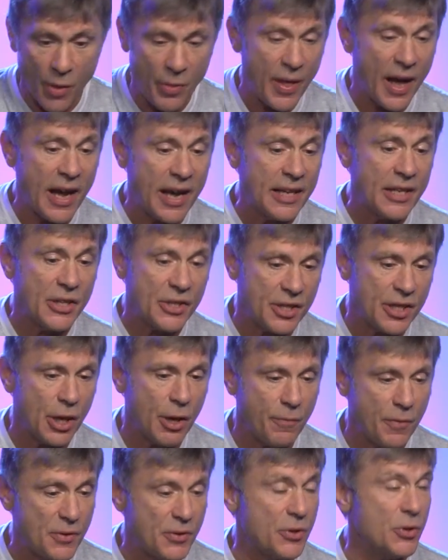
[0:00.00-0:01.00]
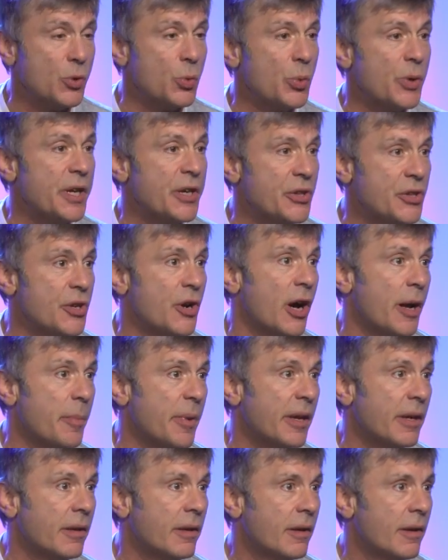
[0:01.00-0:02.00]
that in itself is in a weird
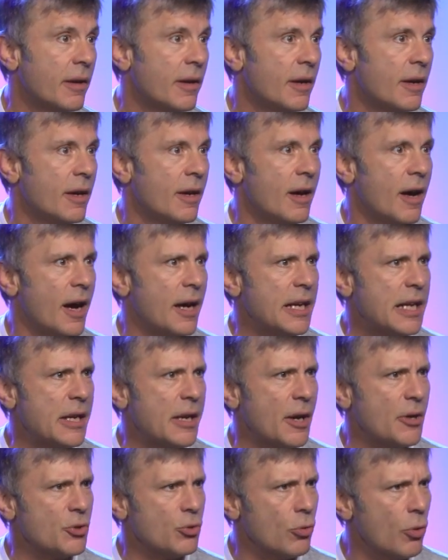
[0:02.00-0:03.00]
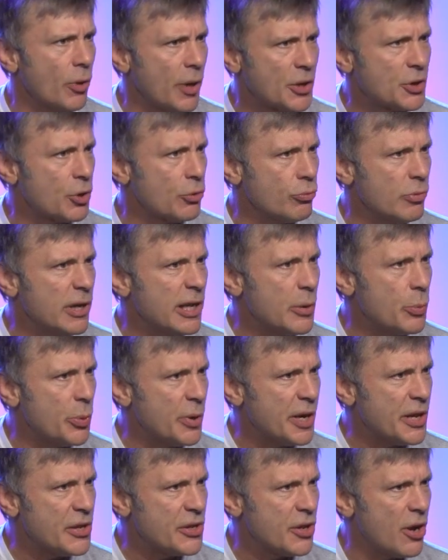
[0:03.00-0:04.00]
timing. And he goes, "Oh, that's a really
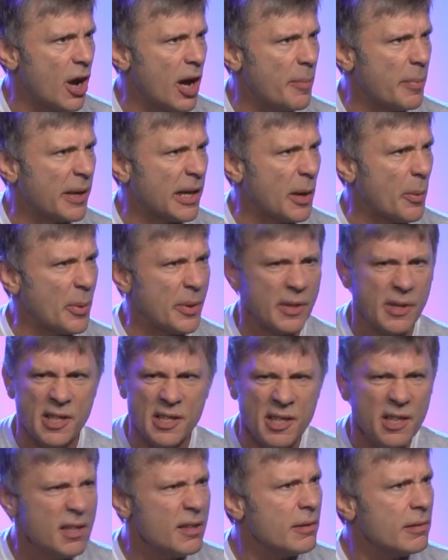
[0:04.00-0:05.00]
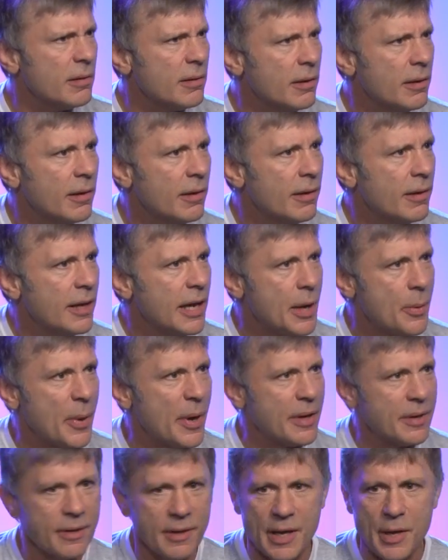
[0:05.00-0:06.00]
weird timing." I went, "Is it?" He
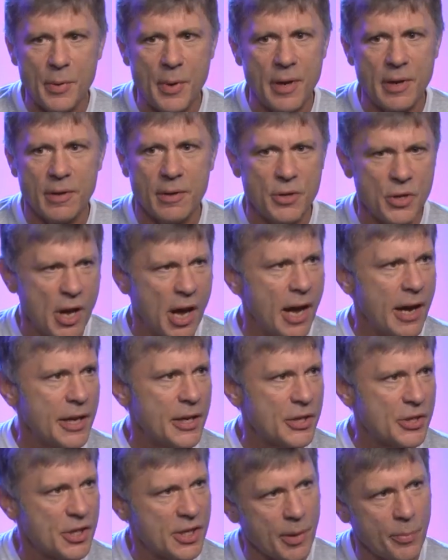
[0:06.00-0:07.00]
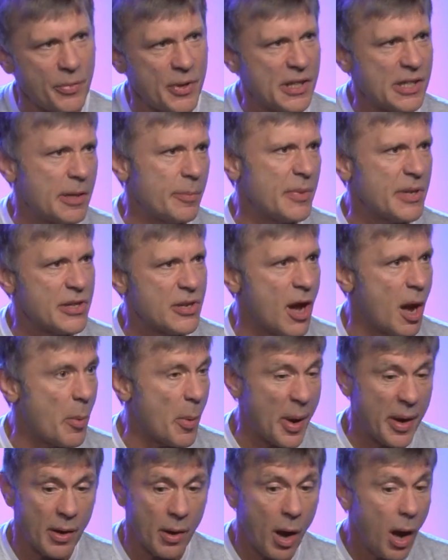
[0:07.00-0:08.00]
went, "Yeah, it's something time."
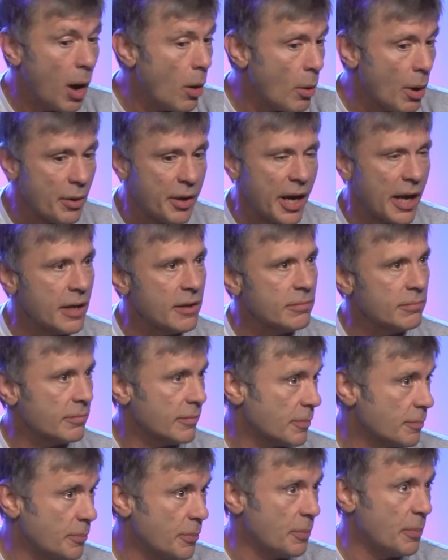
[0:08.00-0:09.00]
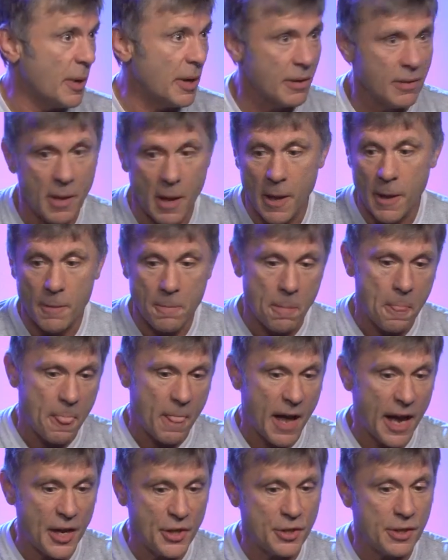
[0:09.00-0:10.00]
I went, "Oh, okay." But
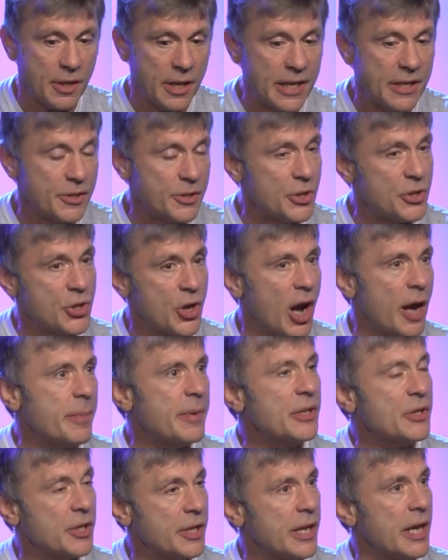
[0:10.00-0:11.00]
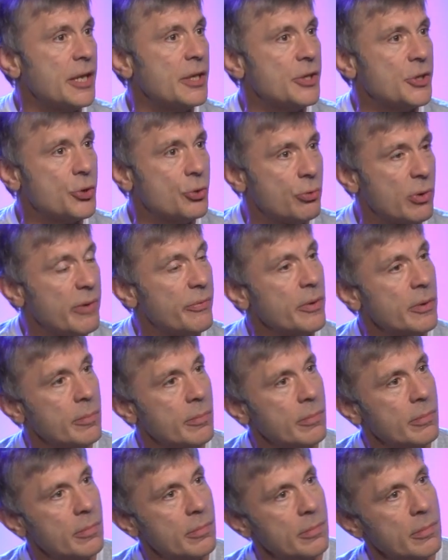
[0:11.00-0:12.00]
the timing's against
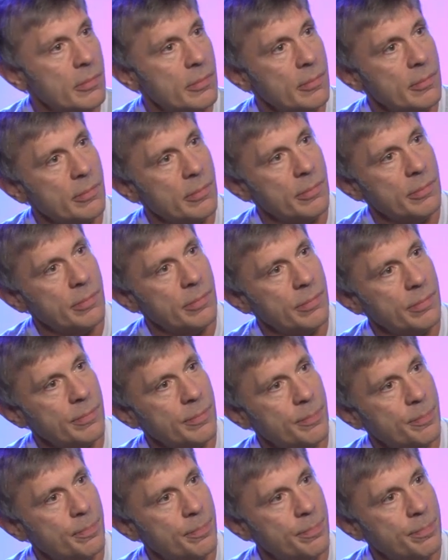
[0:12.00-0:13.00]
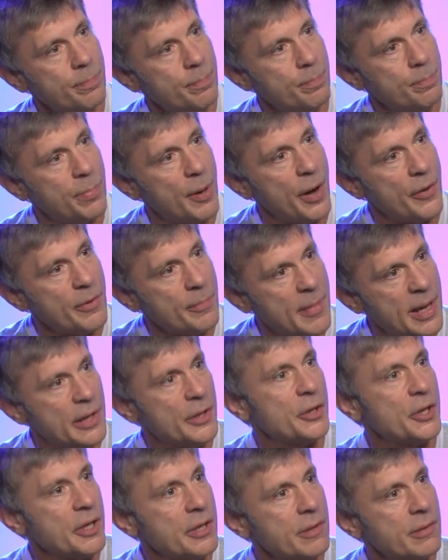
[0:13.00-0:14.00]
driven by the
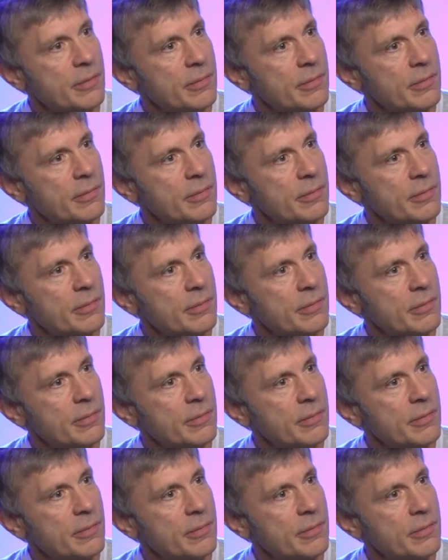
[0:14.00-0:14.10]
melody,